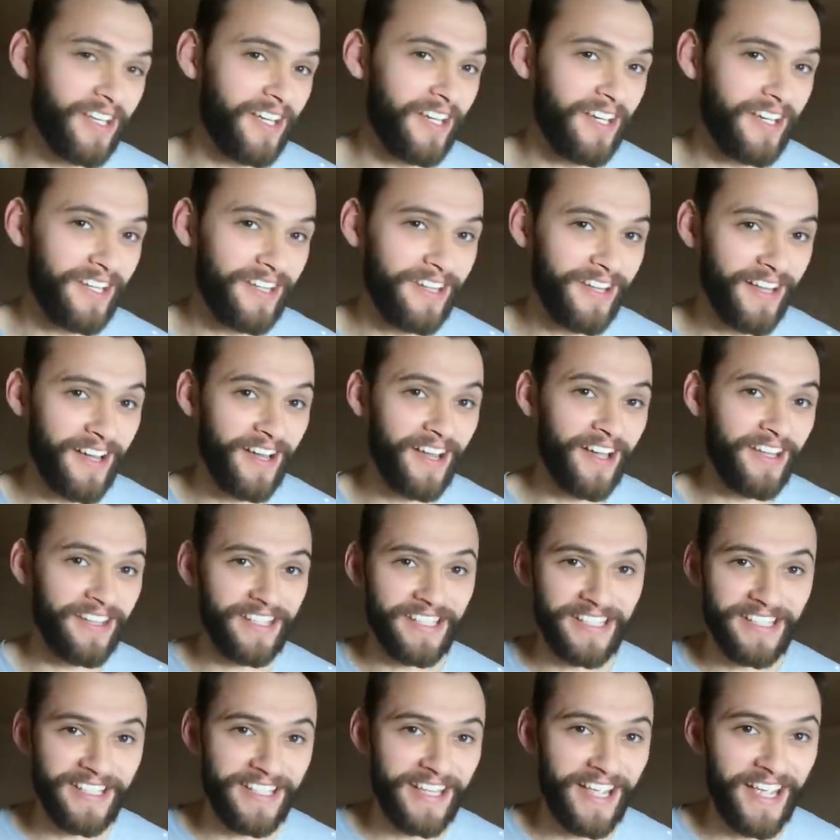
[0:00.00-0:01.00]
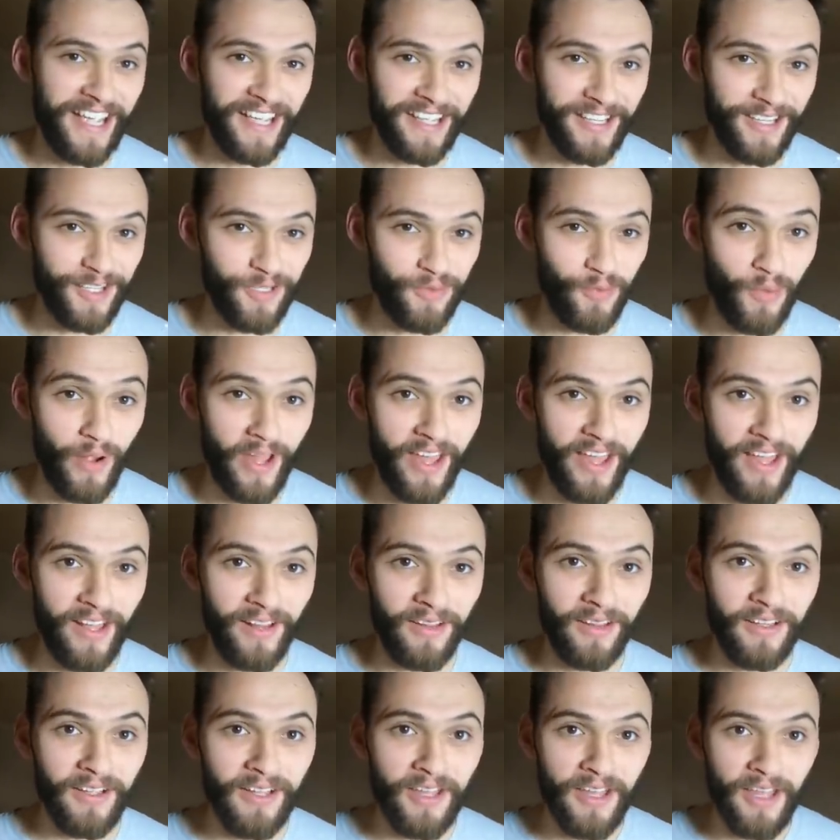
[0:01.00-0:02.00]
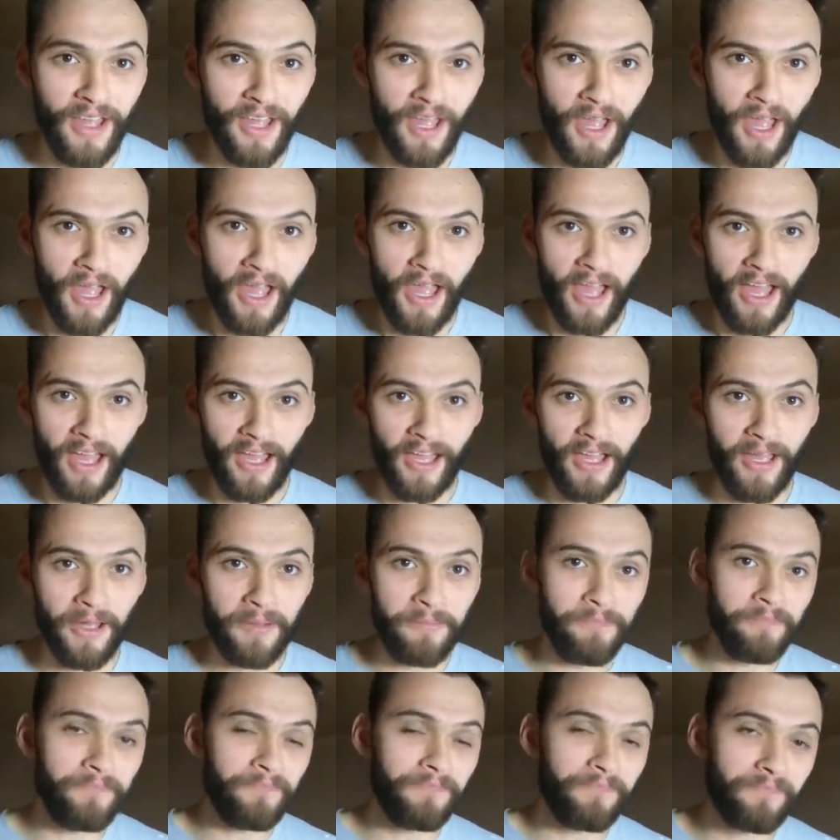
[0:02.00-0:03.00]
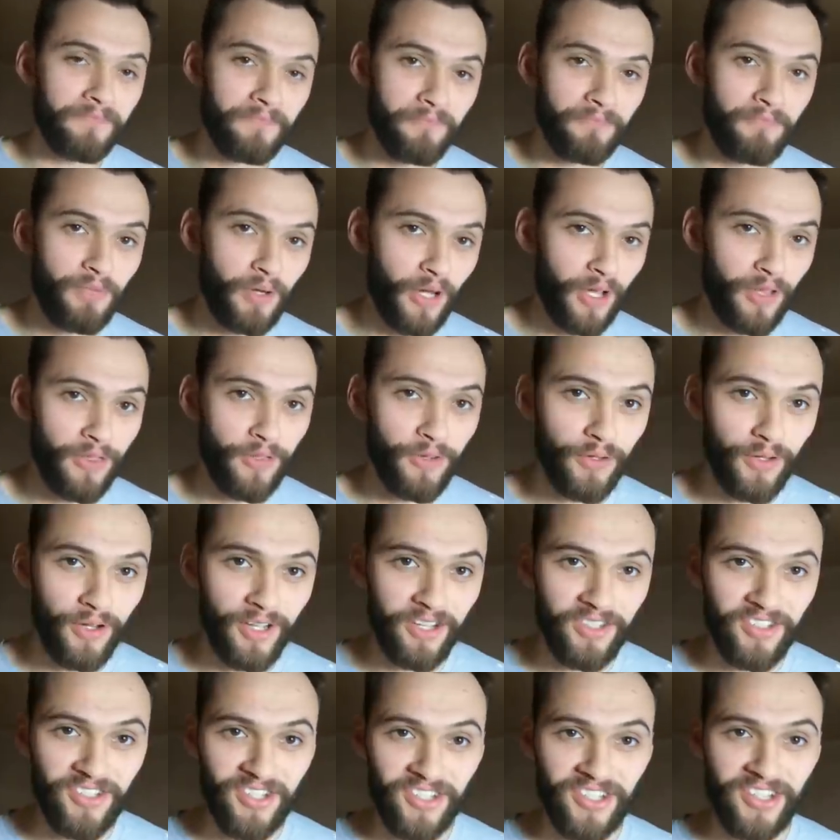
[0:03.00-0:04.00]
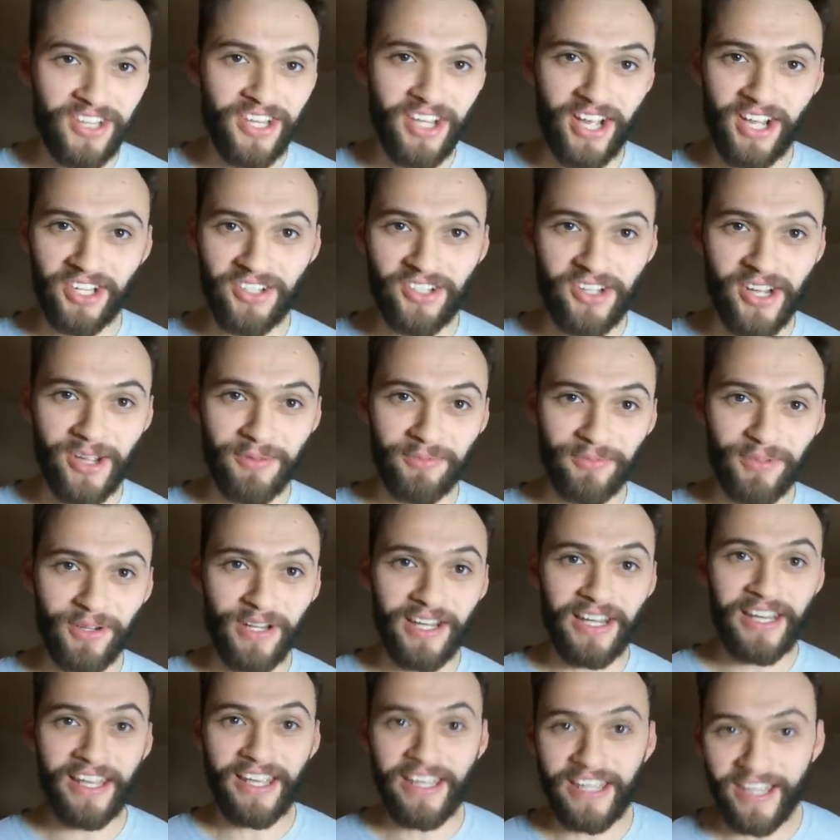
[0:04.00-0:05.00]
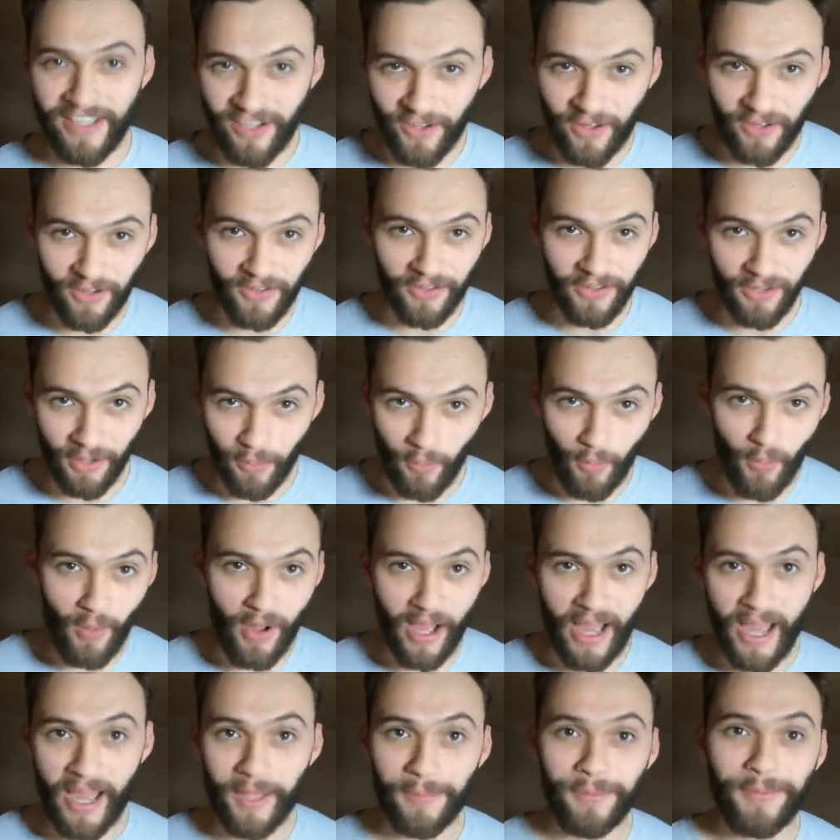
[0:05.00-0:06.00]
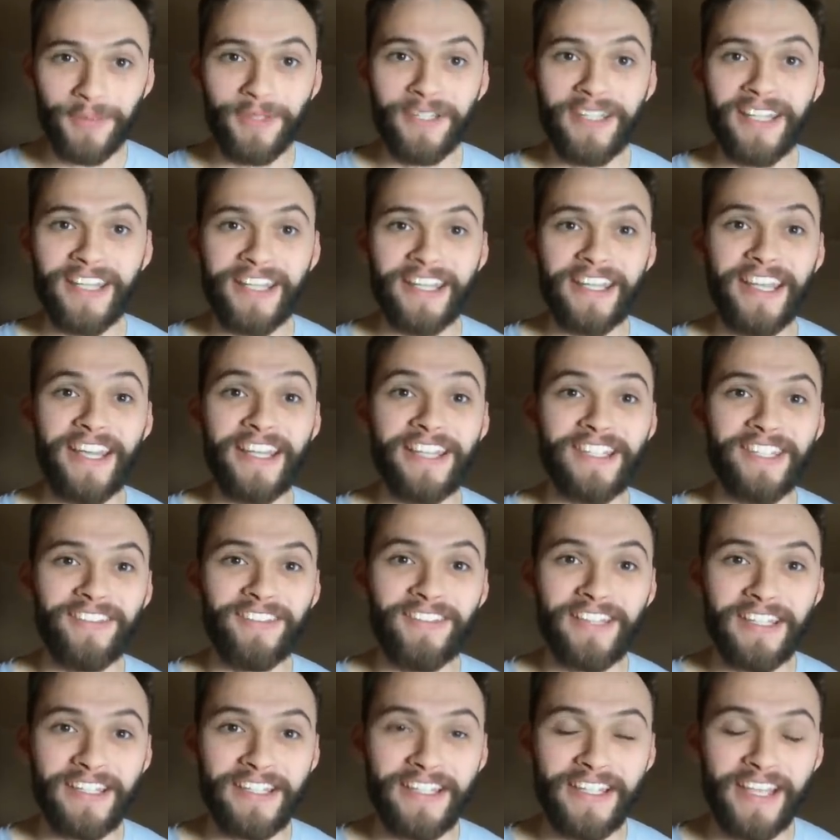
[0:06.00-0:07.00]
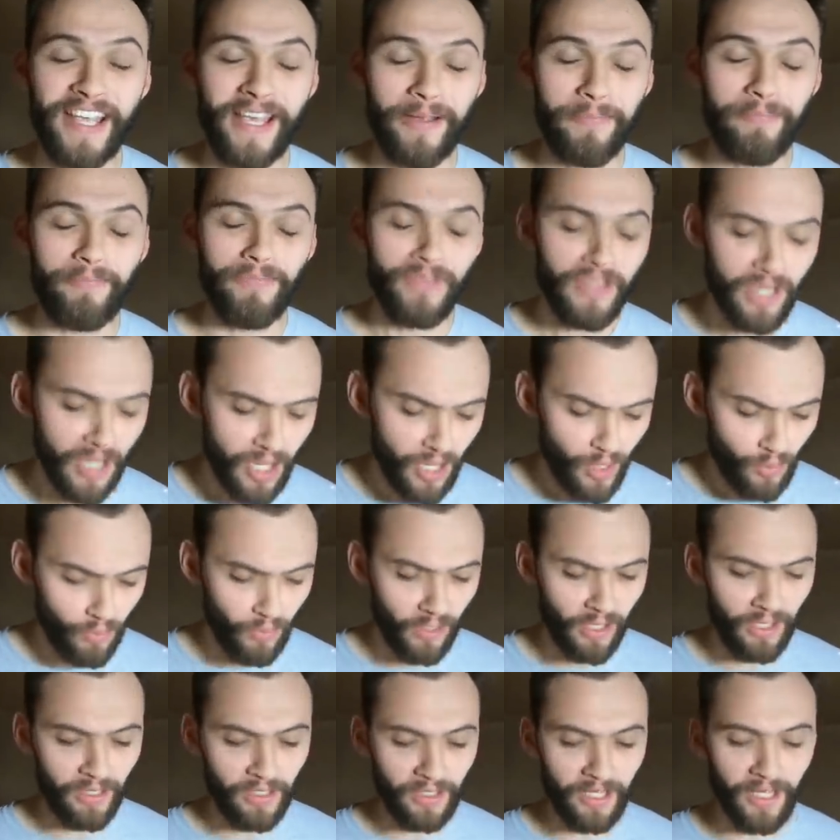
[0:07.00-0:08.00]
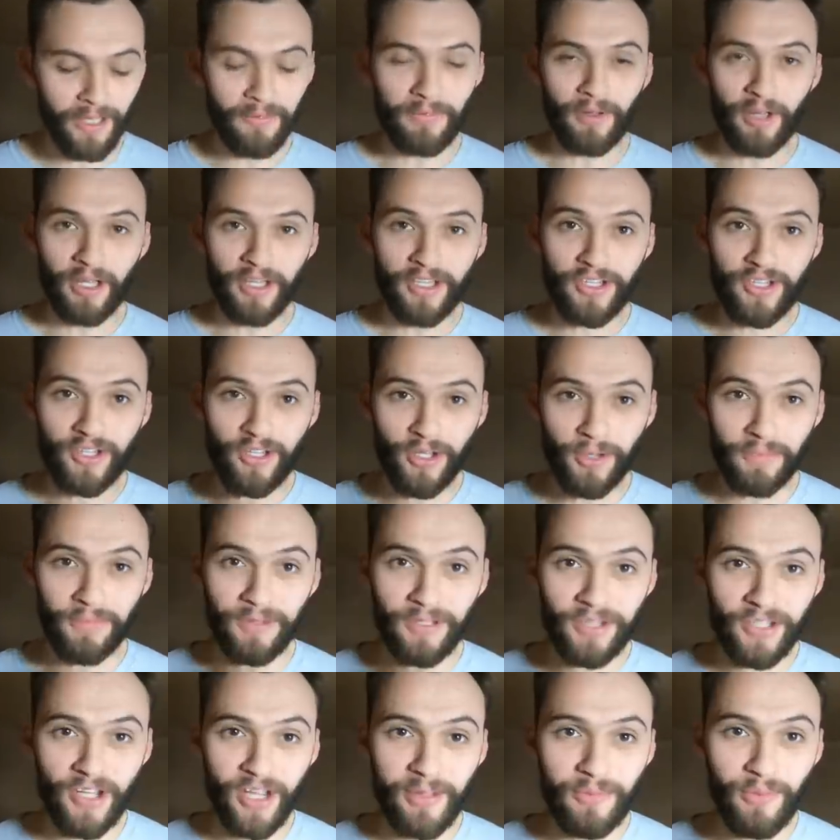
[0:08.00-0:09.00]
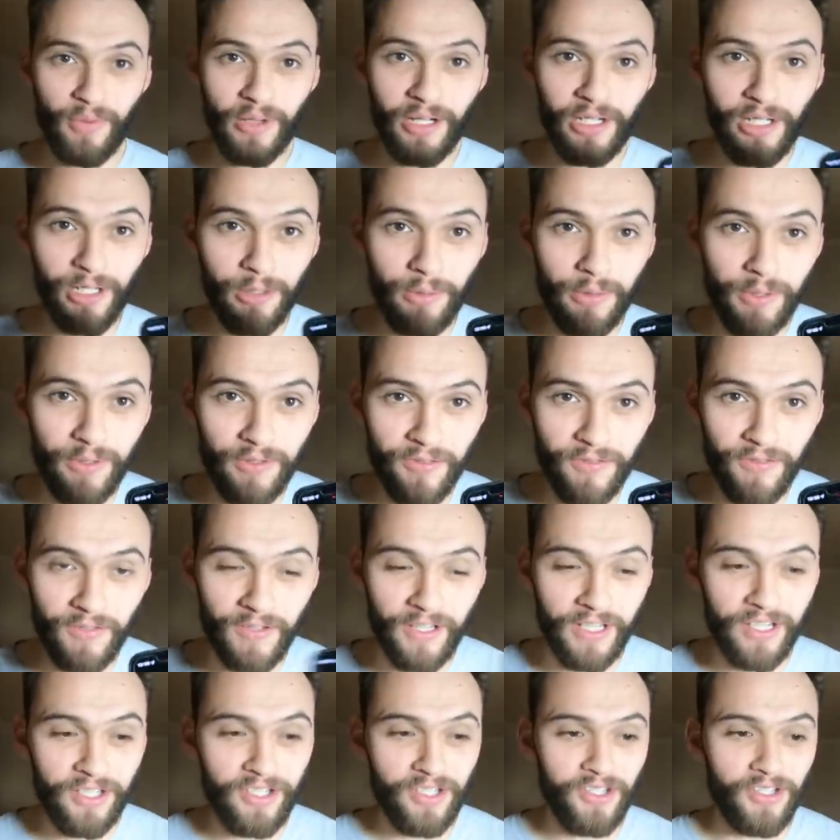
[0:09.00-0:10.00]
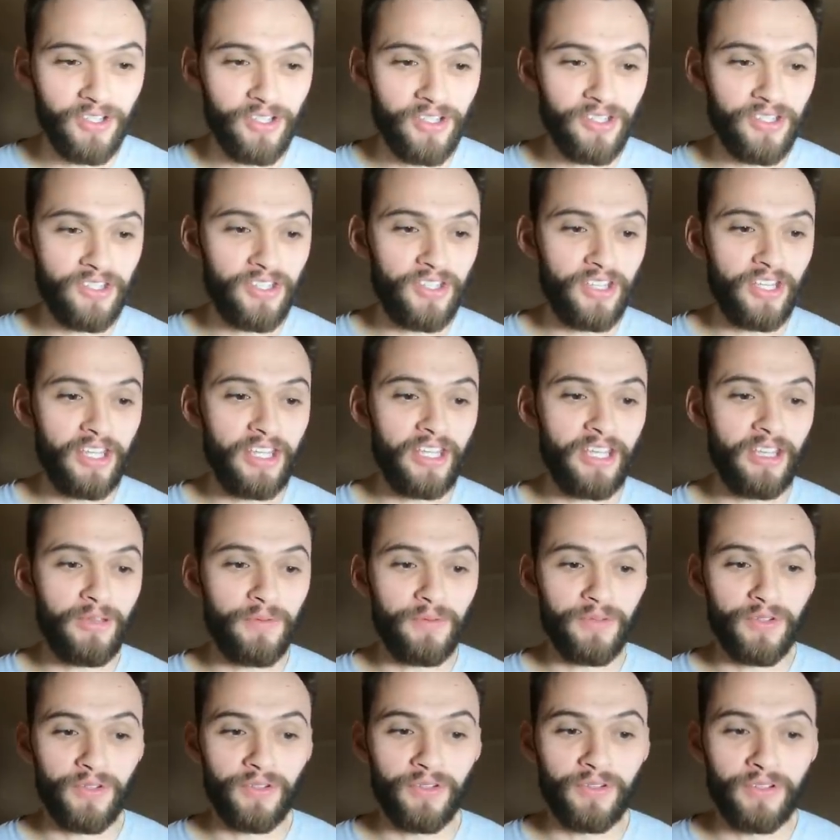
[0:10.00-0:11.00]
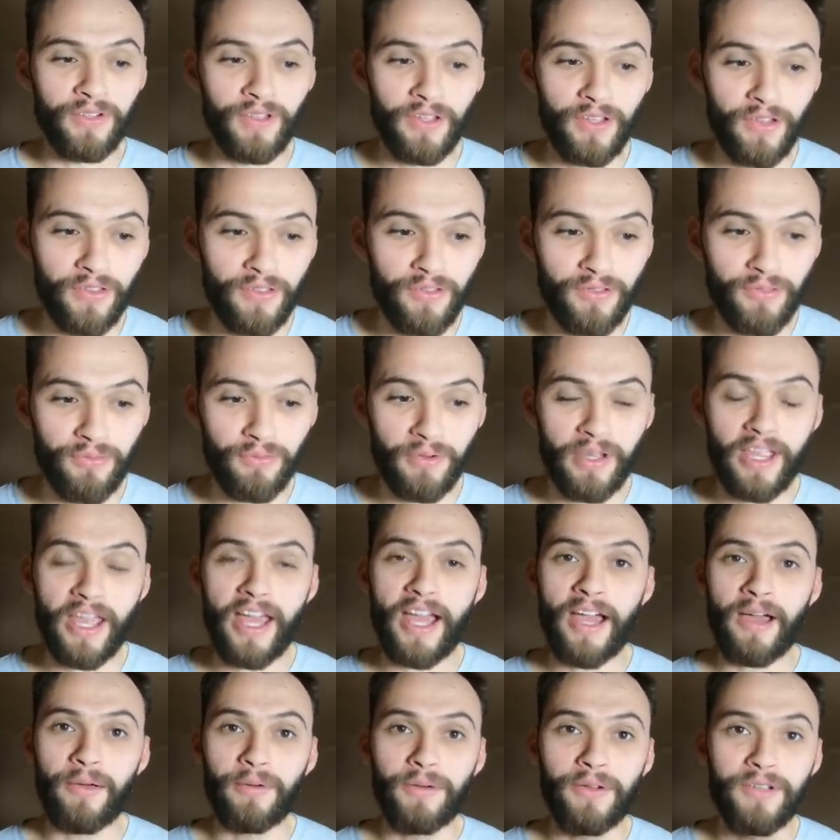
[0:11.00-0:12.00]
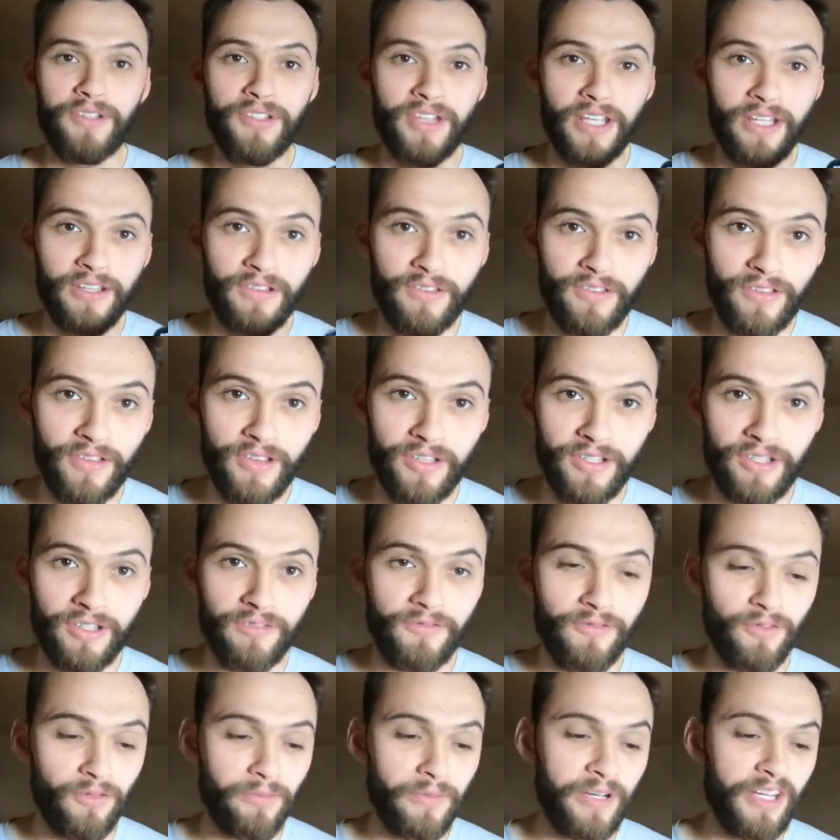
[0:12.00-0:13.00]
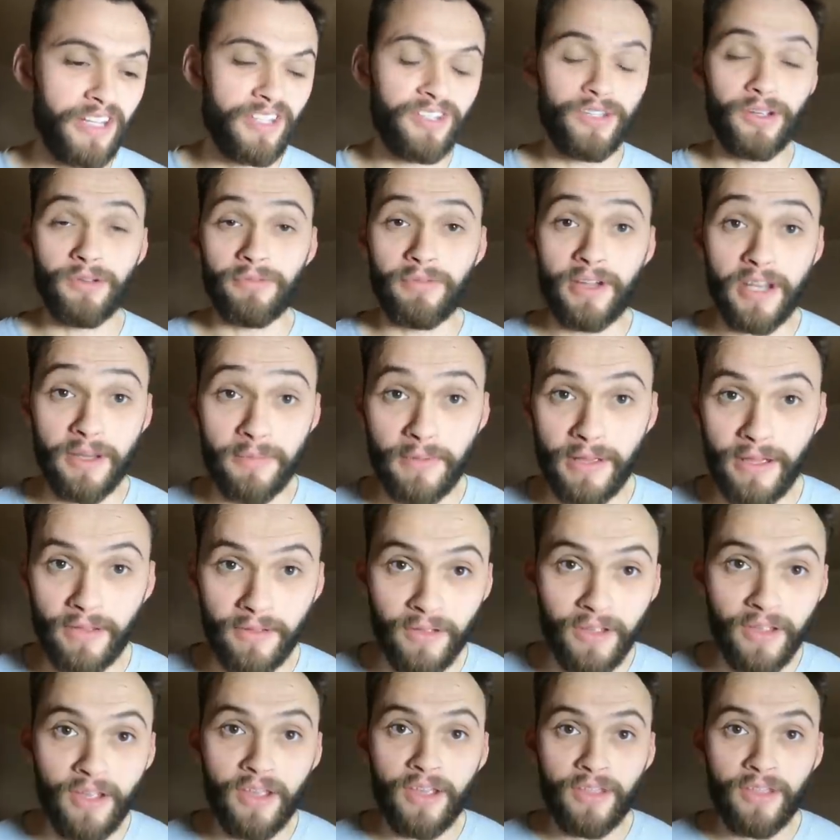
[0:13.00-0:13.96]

uh, that other set as well. Um, but I thought I'd just catch up really on what happened at the end of this set. Well, um, I stopped the time when Louis was finished, and you can see it was on 3 hours and 34 minutes, so around about